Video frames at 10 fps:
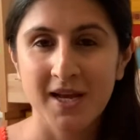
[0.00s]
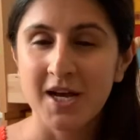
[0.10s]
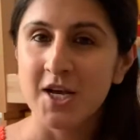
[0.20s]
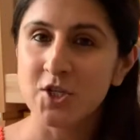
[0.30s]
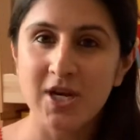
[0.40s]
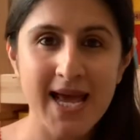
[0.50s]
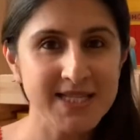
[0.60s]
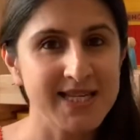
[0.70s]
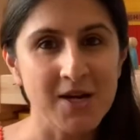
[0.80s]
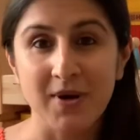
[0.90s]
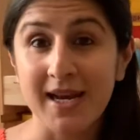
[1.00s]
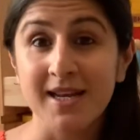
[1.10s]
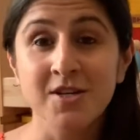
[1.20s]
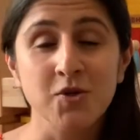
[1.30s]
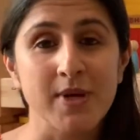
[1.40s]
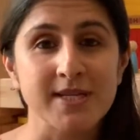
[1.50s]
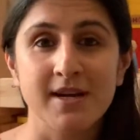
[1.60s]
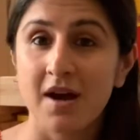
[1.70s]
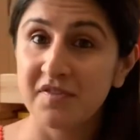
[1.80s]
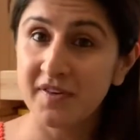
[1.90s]
So let's get right into it.
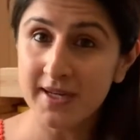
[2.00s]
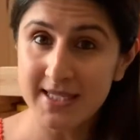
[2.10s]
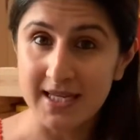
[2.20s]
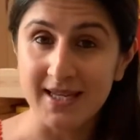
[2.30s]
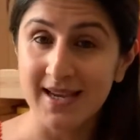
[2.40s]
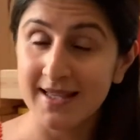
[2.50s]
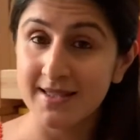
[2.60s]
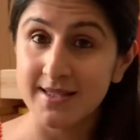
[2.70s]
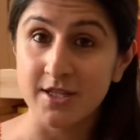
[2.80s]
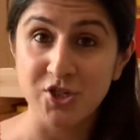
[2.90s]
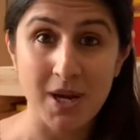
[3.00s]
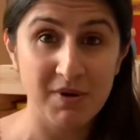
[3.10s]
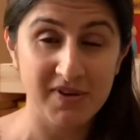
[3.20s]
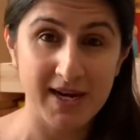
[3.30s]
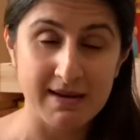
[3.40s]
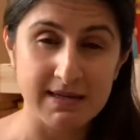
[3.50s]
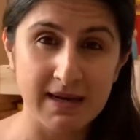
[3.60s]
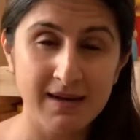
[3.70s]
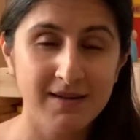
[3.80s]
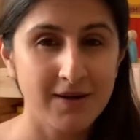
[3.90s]
Firstly, and this is a gem of an
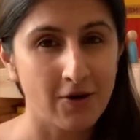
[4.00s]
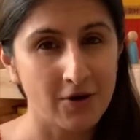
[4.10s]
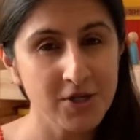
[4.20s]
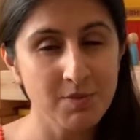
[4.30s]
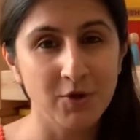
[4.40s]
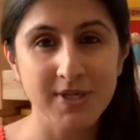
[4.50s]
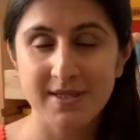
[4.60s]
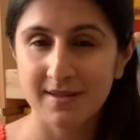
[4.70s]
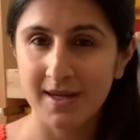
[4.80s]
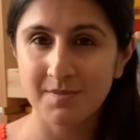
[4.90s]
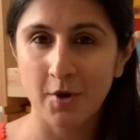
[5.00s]
idea, audiobooks and